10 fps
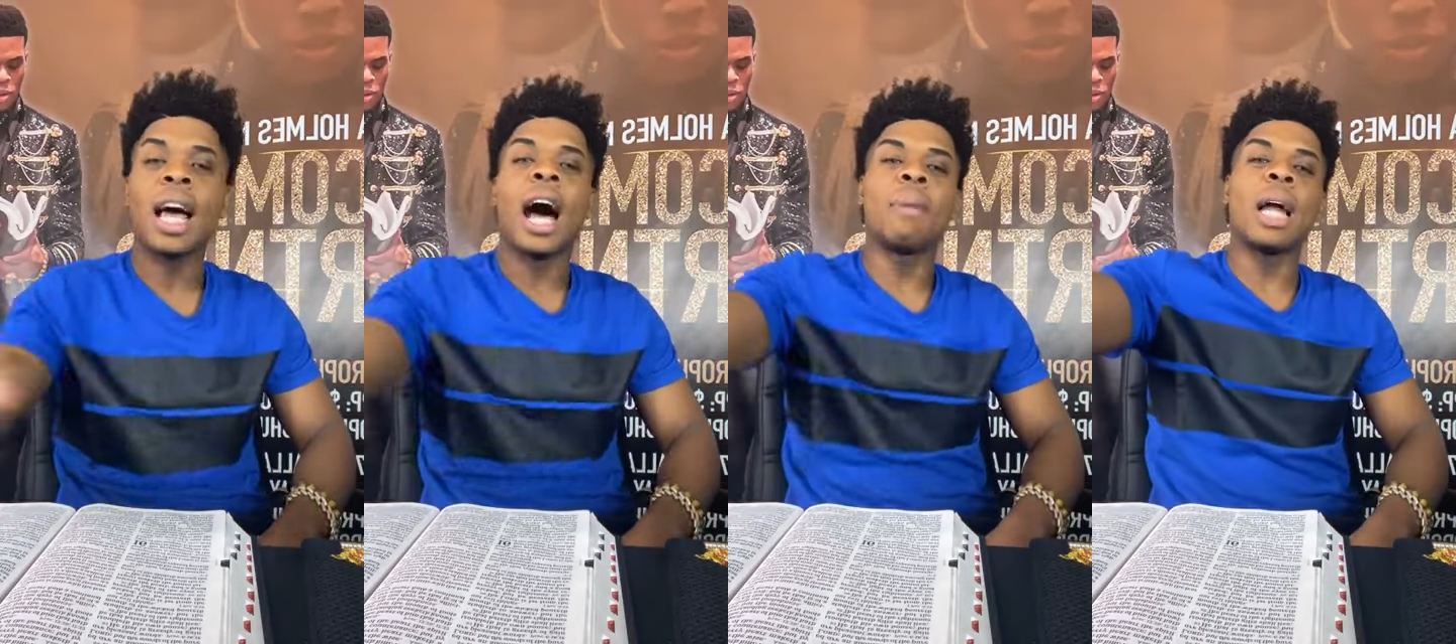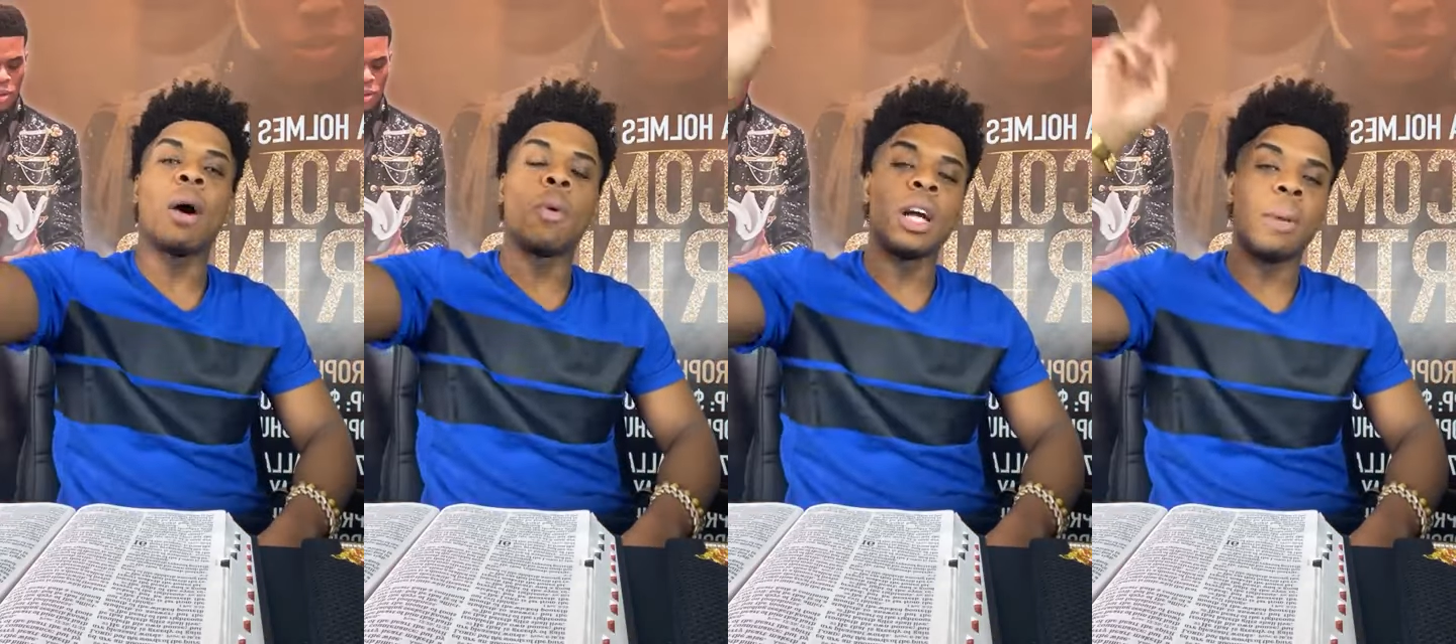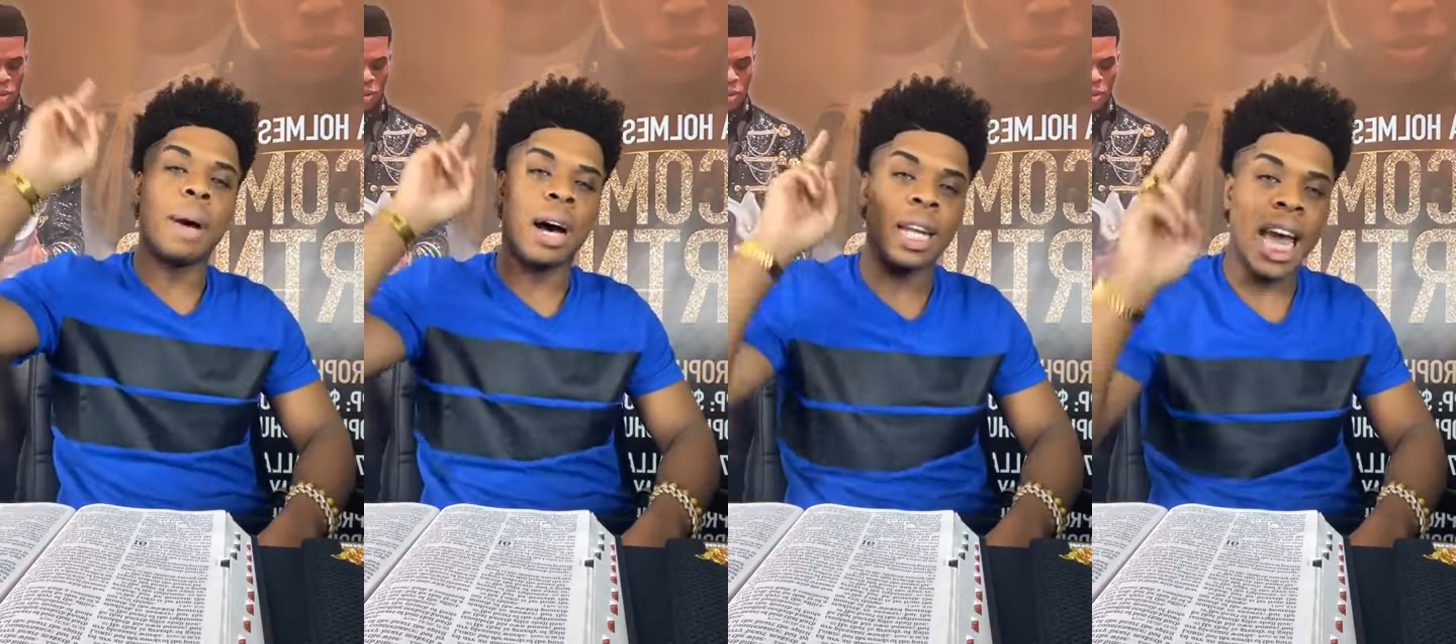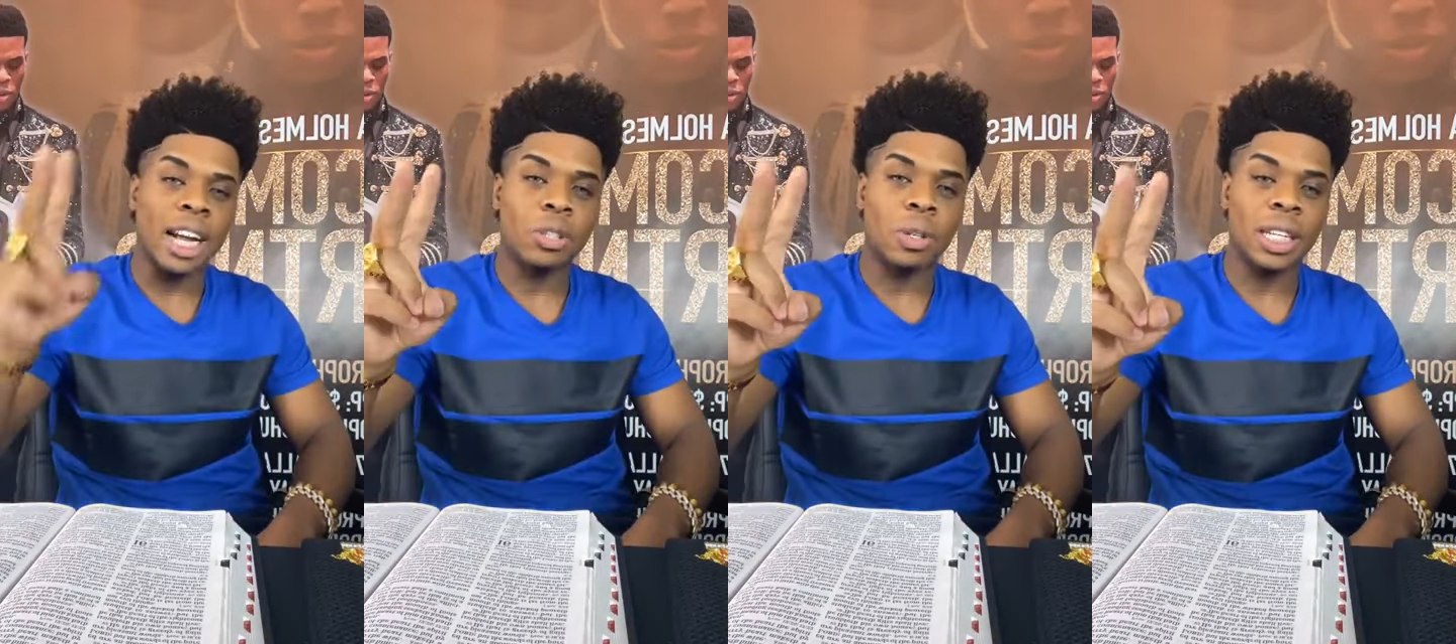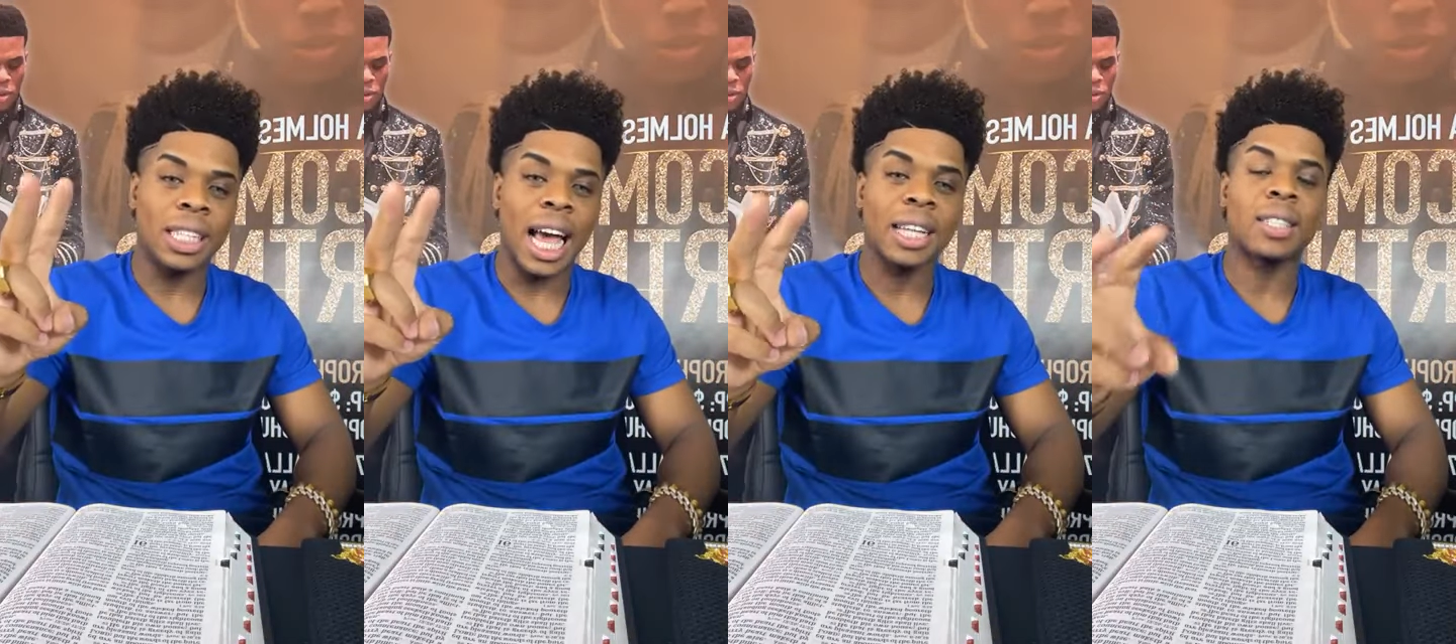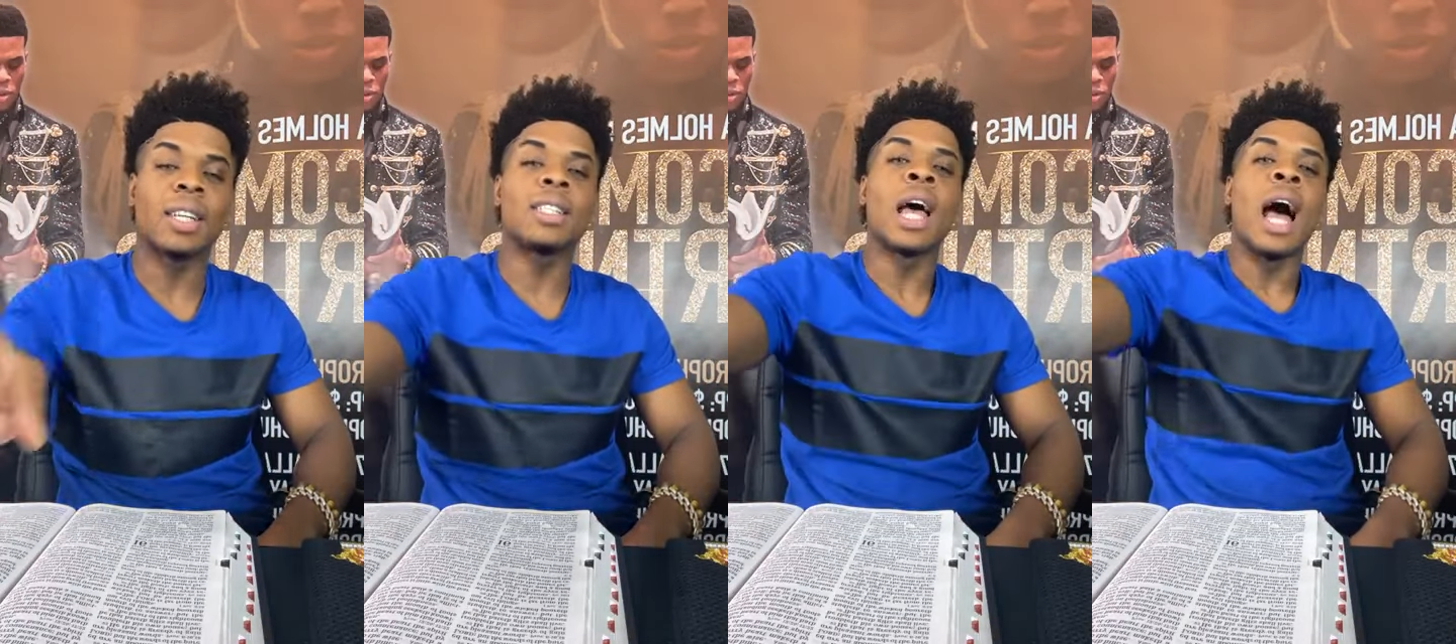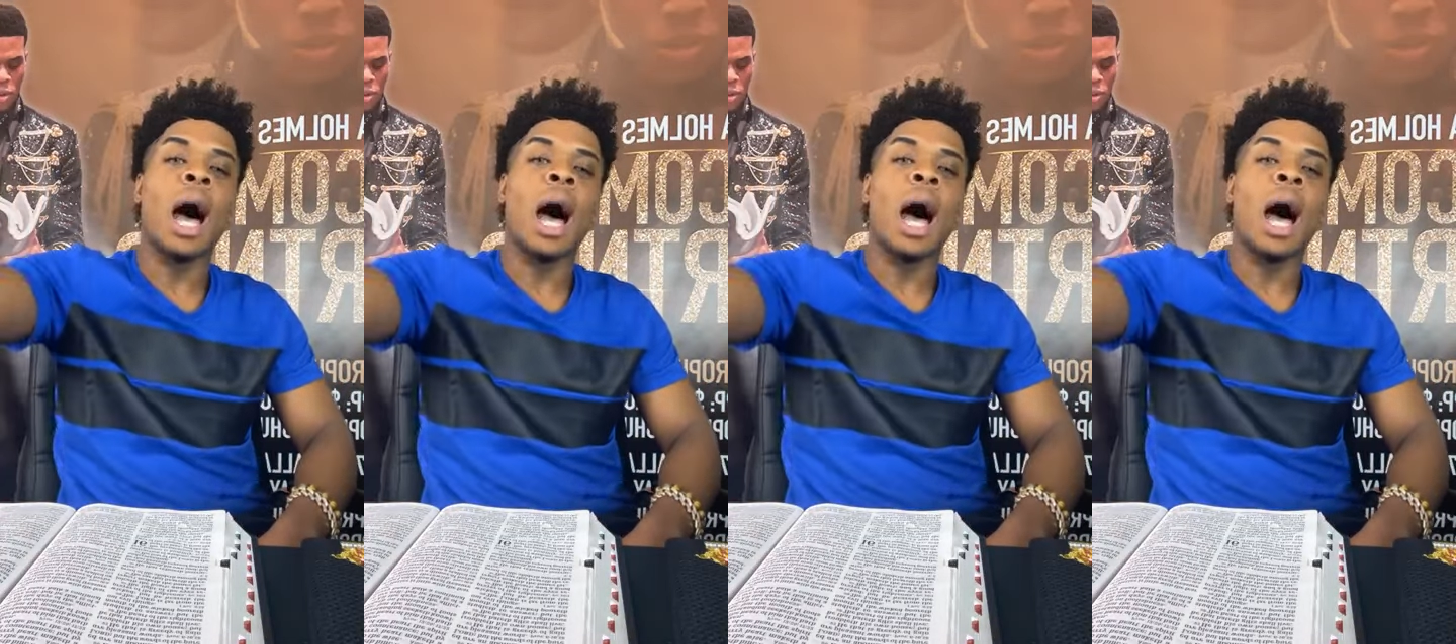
I'm not worried about natural disasters.